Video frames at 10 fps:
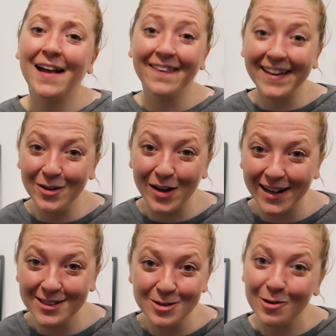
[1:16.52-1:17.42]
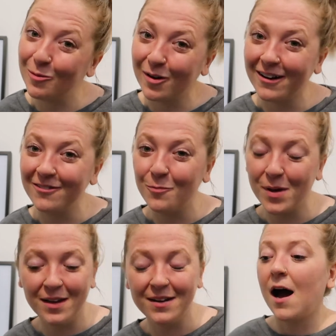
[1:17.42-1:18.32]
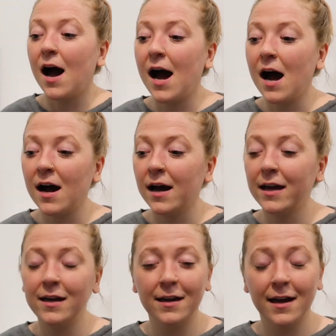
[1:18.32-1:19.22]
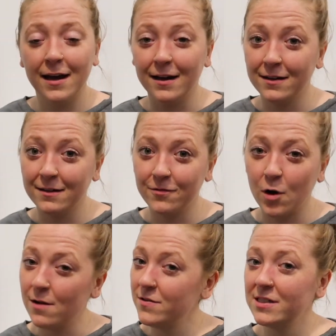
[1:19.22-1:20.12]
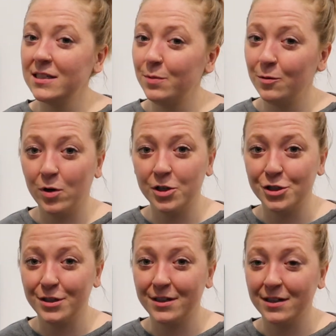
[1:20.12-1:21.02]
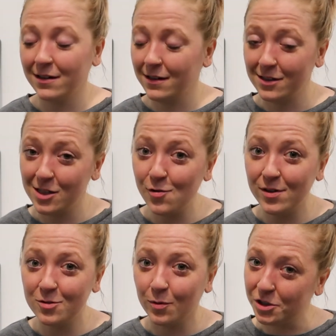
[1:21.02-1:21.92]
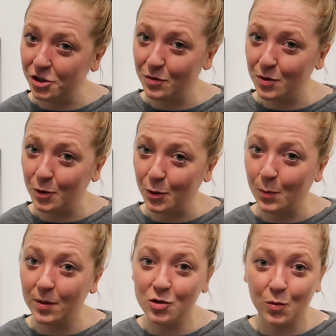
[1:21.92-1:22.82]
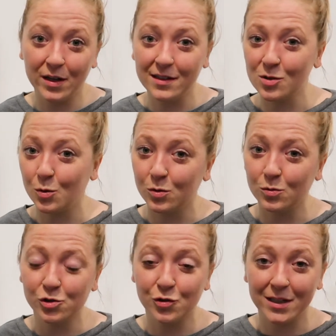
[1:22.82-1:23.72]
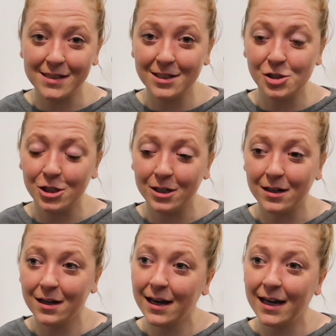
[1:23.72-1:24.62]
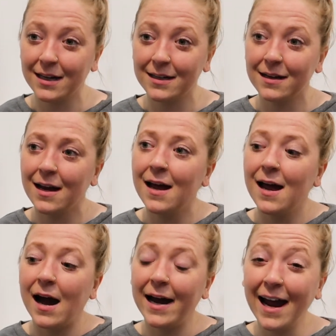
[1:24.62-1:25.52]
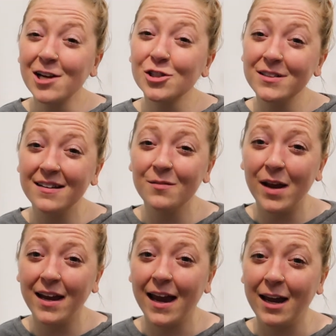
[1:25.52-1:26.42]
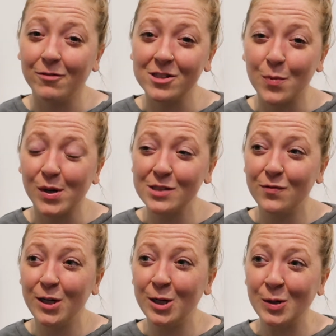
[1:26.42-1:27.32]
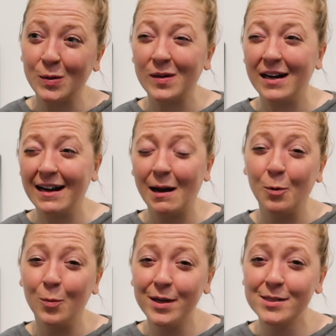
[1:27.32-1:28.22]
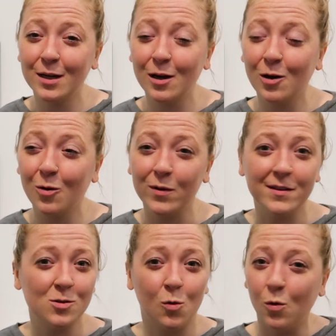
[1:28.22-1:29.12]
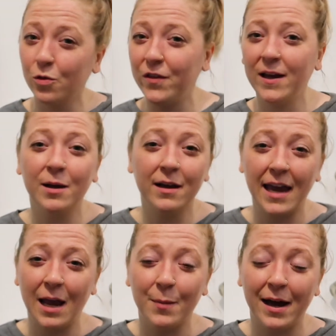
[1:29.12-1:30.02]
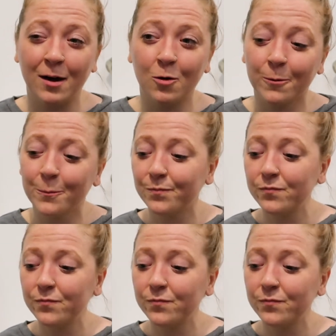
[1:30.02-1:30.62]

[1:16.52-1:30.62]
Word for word: and let you guys know where I've been. I have obviously been watching and continuing to watch YouTube during this whole transition and I actually did make a response video a couple weeks ago when this whole thing came out